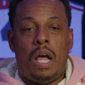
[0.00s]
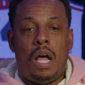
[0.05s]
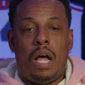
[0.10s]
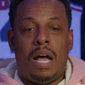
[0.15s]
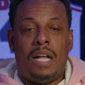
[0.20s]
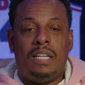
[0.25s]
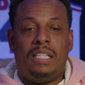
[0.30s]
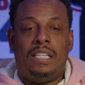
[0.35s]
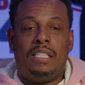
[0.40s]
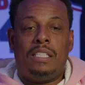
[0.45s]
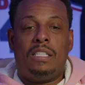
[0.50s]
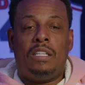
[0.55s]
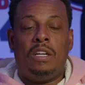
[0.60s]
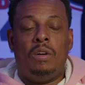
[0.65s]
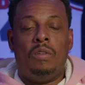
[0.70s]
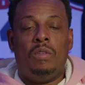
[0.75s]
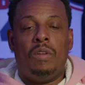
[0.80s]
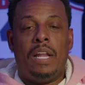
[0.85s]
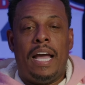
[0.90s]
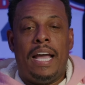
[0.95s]
I just
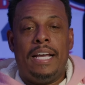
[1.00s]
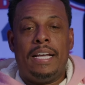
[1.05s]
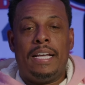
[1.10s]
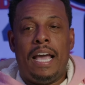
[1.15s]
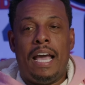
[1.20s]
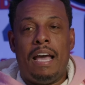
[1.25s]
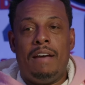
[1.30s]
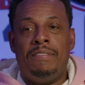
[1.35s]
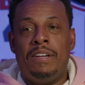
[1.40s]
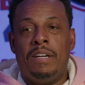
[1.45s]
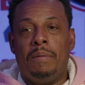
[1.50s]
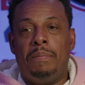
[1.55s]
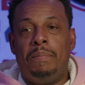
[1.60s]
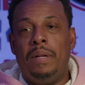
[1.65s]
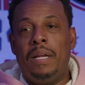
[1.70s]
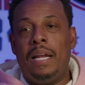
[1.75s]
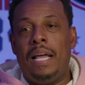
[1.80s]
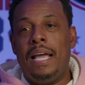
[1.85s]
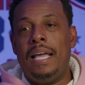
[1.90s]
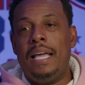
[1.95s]
don't like having a
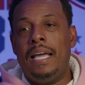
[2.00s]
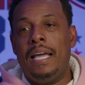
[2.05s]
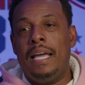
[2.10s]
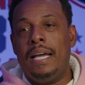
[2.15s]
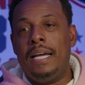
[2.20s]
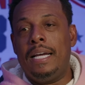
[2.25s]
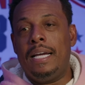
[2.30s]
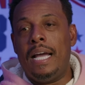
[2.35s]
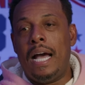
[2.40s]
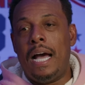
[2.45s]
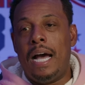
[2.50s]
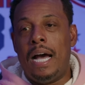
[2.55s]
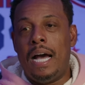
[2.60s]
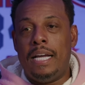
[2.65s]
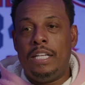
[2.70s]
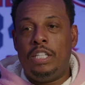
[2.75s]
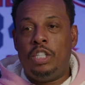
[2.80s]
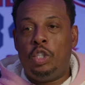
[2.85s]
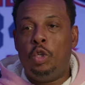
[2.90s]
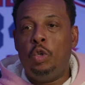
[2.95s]
play-in
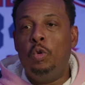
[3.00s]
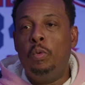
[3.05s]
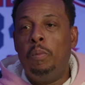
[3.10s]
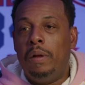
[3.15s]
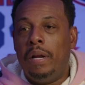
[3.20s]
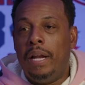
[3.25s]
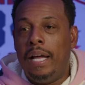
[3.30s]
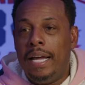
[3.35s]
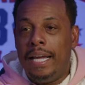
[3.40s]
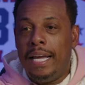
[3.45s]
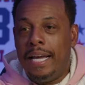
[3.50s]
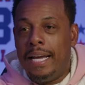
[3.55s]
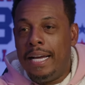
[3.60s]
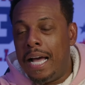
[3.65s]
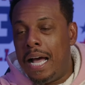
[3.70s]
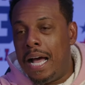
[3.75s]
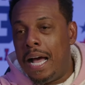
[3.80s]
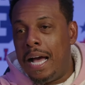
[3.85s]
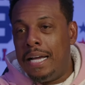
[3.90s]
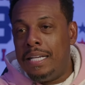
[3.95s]
guy, two play-in
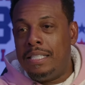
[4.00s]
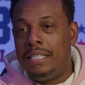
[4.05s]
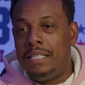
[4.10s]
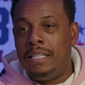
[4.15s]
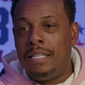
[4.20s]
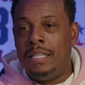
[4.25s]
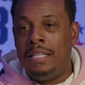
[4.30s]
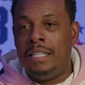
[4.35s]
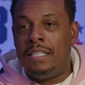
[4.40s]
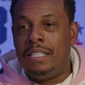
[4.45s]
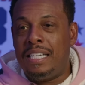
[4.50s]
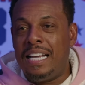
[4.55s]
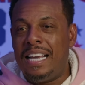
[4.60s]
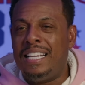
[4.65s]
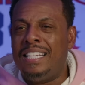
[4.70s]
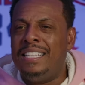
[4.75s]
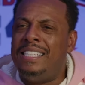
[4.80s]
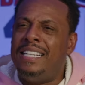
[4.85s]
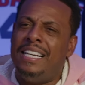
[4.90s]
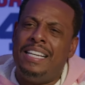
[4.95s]
guys in the
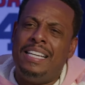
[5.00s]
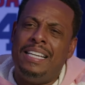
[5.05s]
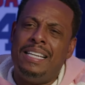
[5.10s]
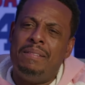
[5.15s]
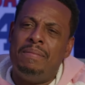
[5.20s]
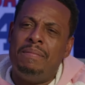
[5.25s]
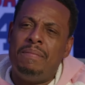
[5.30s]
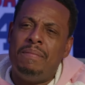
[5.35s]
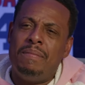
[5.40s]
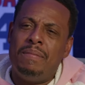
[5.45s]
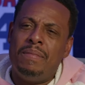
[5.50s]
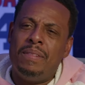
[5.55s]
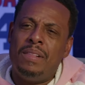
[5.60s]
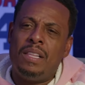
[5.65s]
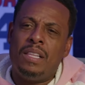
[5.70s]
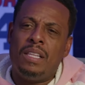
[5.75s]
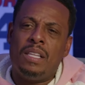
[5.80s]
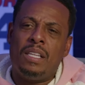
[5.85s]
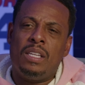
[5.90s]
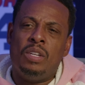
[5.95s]
second team.
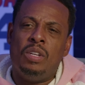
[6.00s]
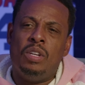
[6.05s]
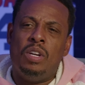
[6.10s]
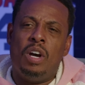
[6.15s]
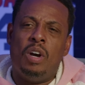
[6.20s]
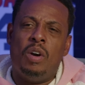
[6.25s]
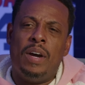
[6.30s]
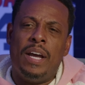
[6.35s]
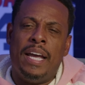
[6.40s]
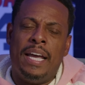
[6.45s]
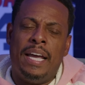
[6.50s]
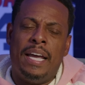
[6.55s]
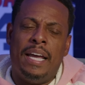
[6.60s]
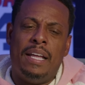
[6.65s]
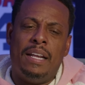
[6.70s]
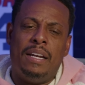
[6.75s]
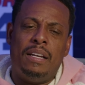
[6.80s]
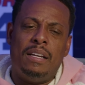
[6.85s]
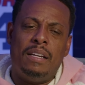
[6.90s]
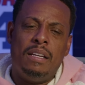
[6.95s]
You know,
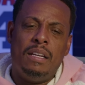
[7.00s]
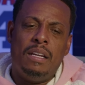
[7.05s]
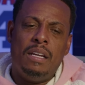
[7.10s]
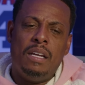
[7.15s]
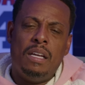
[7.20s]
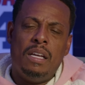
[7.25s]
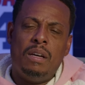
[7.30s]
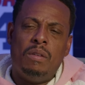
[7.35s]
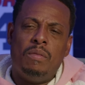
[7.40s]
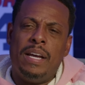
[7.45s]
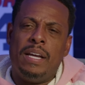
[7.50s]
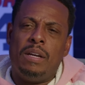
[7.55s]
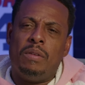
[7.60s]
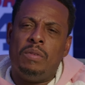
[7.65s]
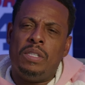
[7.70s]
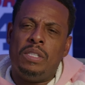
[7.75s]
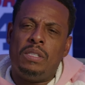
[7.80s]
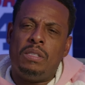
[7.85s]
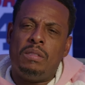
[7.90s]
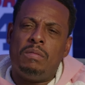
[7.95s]
and wait,
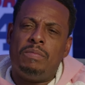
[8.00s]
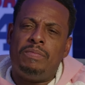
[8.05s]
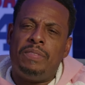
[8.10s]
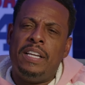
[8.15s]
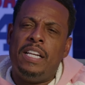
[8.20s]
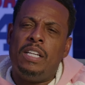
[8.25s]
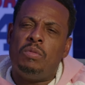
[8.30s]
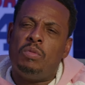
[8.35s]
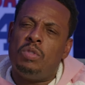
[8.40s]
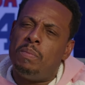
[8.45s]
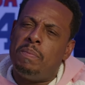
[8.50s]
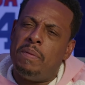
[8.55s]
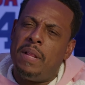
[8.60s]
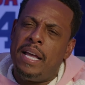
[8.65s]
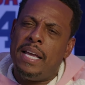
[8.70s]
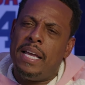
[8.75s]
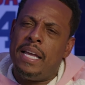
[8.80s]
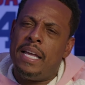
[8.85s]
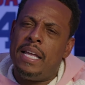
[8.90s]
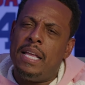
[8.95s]
was Phoenix was a
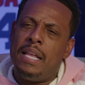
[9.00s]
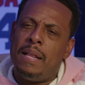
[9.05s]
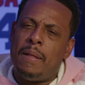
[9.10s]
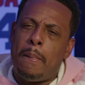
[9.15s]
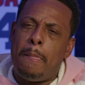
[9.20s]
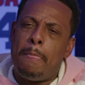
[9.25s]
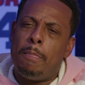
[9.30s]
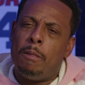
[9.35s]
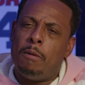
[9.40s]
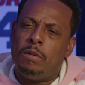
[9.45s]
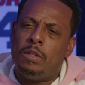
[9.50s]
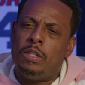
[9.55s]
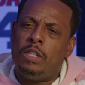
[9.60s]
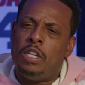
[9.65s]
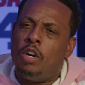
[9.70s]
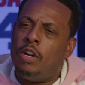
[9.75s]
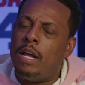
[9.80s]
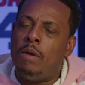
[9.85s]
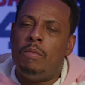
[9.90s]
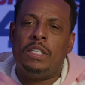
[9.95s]
play-in? No.
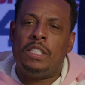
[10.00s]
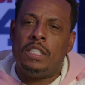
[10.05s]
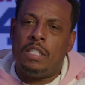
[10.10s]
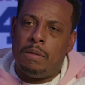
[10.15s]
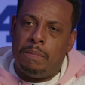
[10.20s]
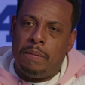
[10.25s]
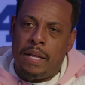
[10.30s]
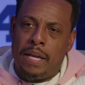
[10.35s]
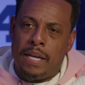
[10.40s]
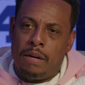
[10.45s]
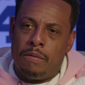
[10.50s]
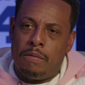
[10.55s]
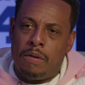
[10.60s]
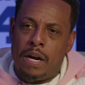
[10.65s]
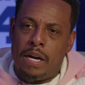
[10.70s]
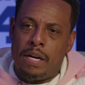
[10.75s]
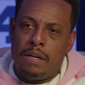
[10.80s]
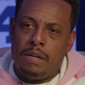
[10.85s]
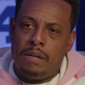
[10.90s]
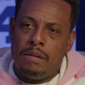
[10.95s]
No, they wasn't a play-in,
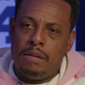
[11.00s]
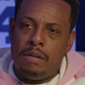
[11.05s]
right?